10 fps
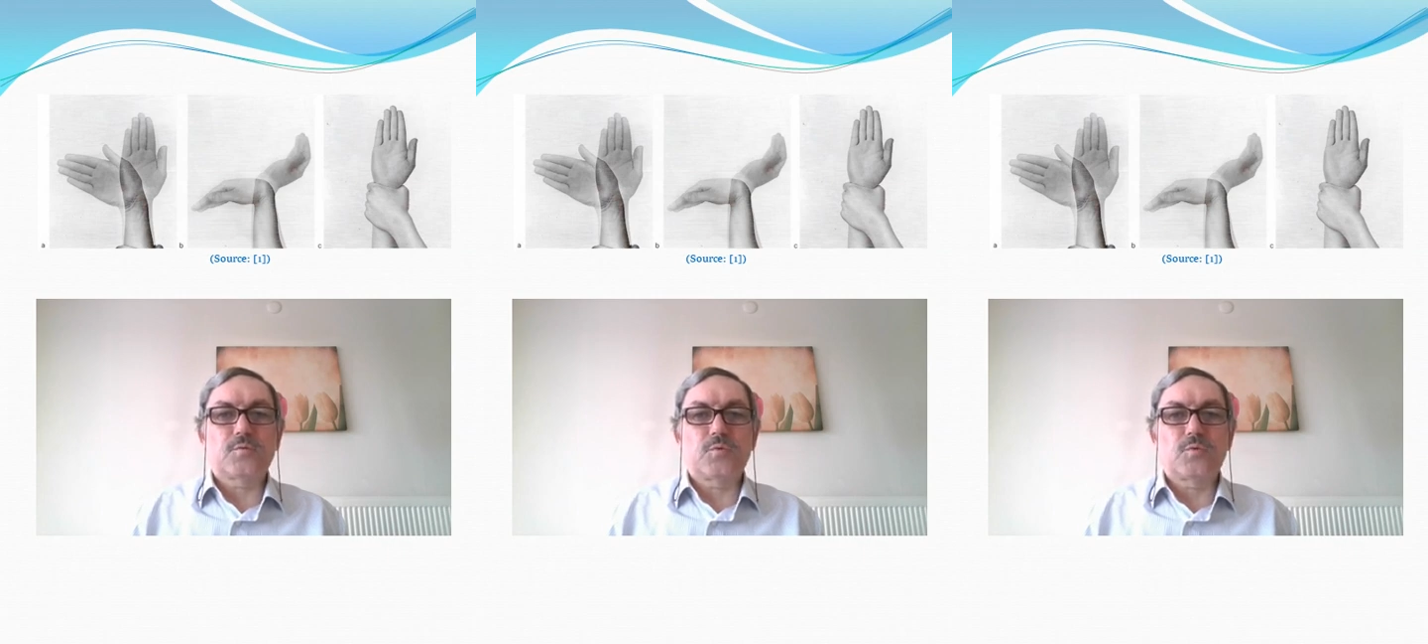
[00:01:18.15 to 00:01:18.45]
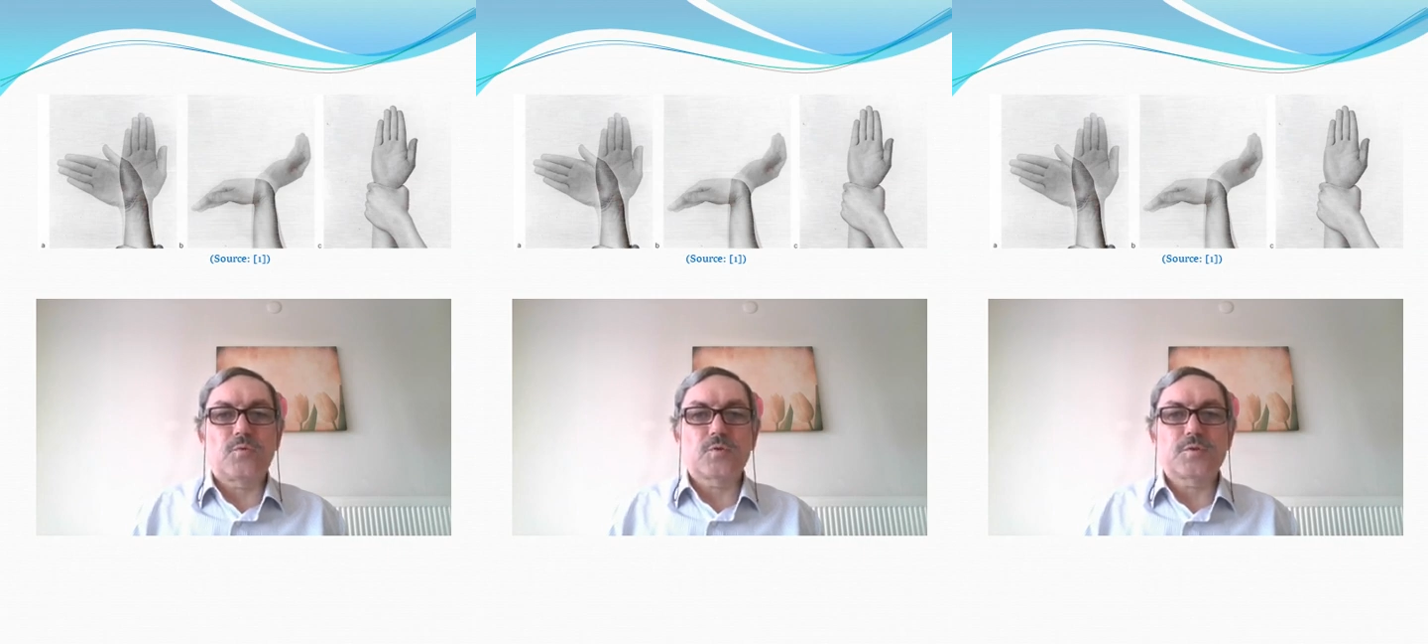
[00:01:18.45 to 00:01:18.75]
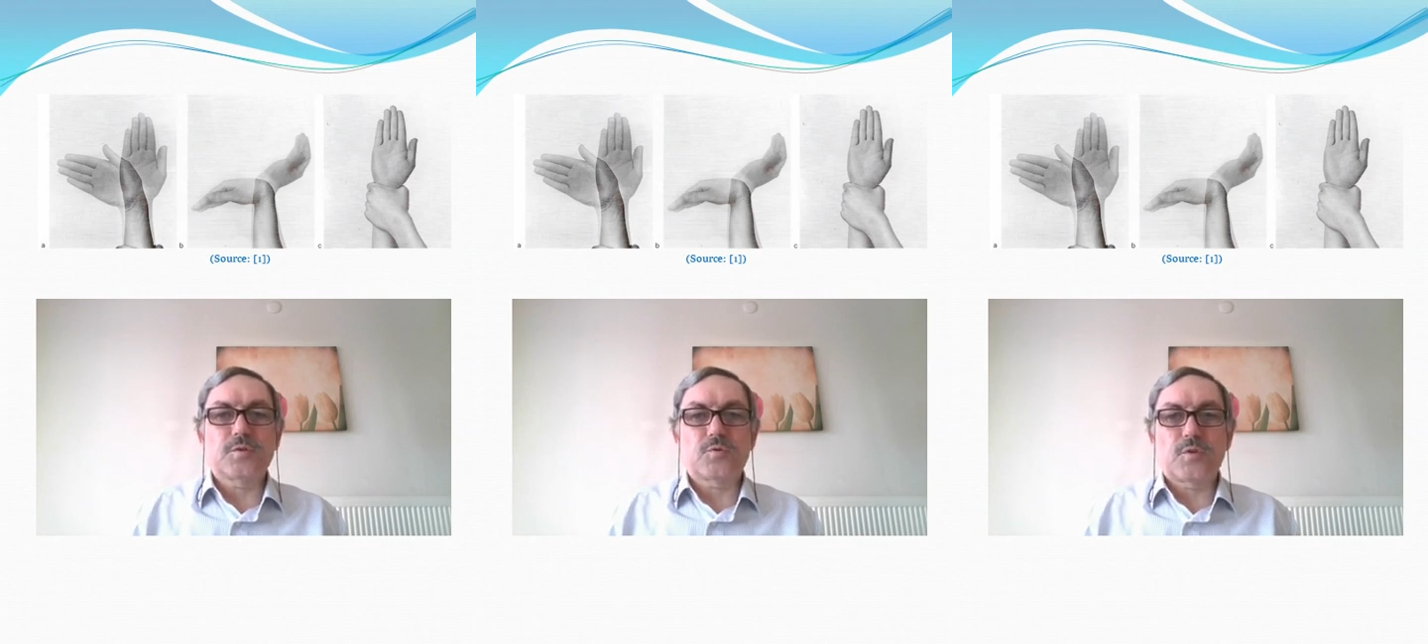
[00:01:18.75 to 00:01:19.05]
to the
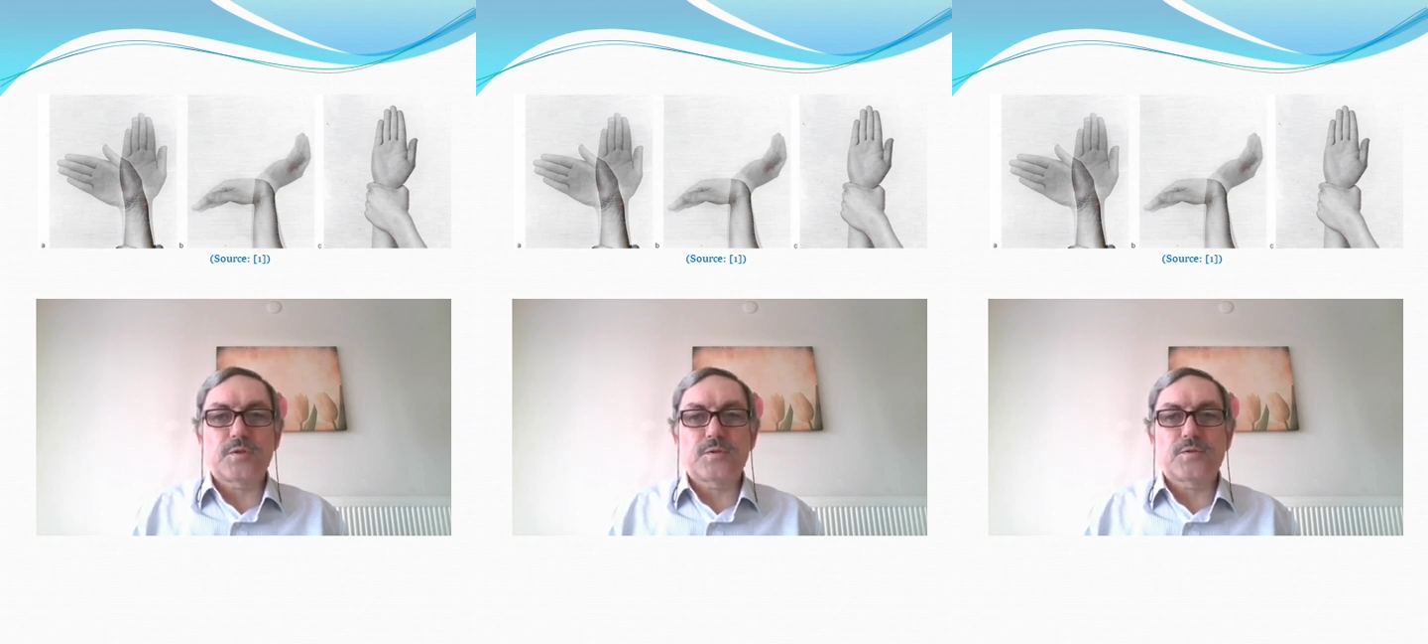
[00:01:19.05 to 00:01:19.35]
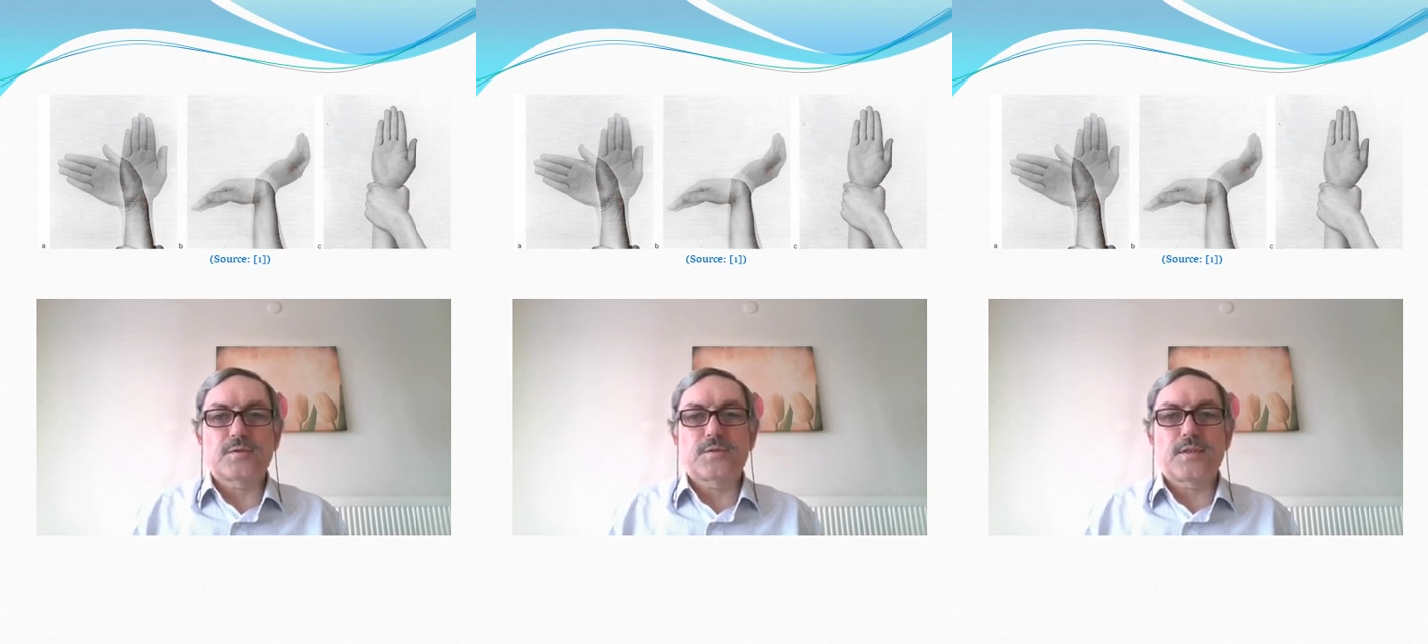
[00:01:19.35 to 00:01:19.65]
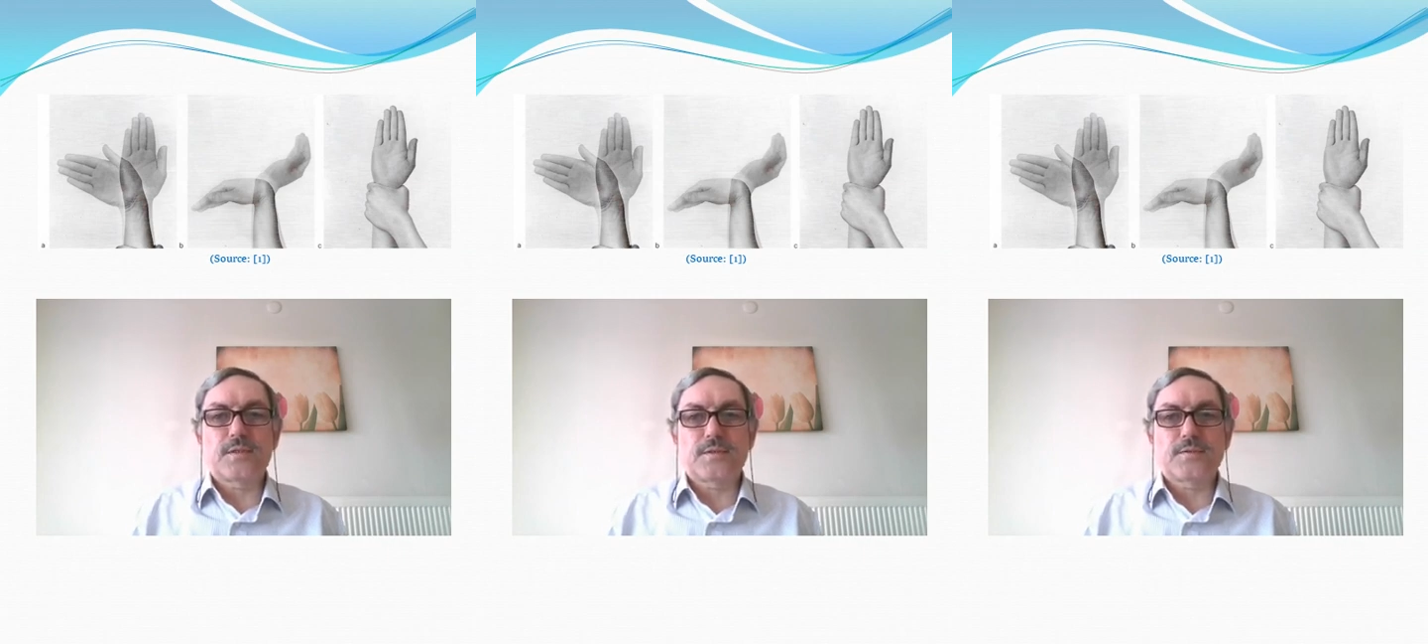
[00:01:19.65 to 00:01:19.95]
universal joint,
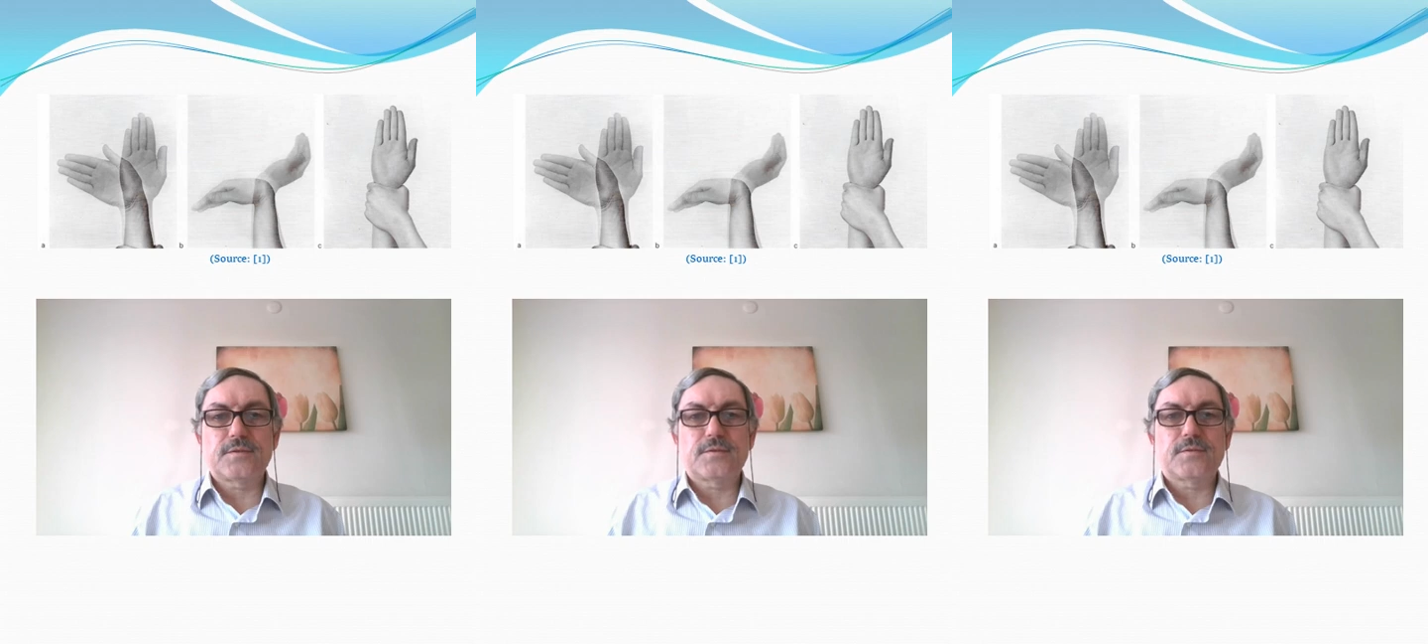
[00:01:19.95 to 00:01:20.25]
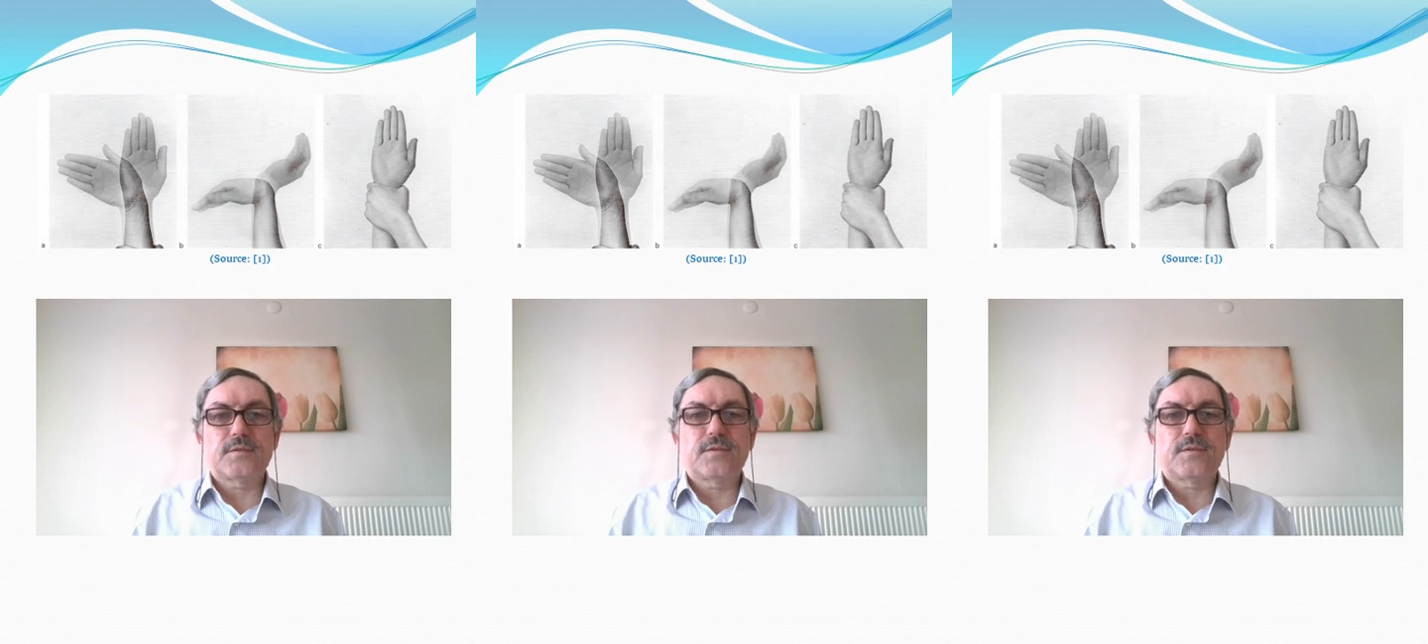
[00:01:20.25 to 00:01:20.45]
that is,